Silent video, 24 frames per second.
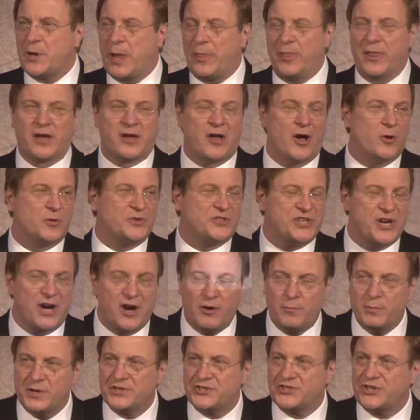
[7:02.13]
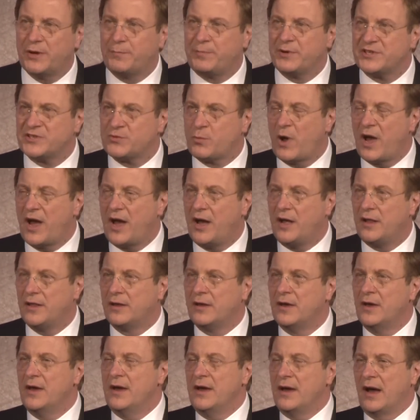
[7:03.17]
and the co-chairmanship as well
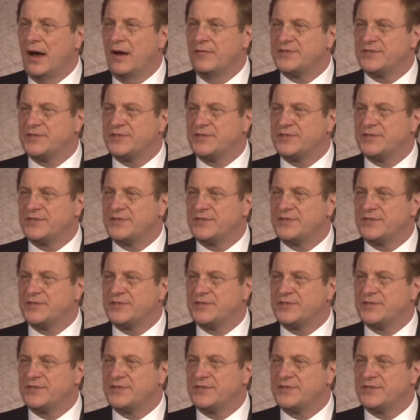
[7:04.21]
of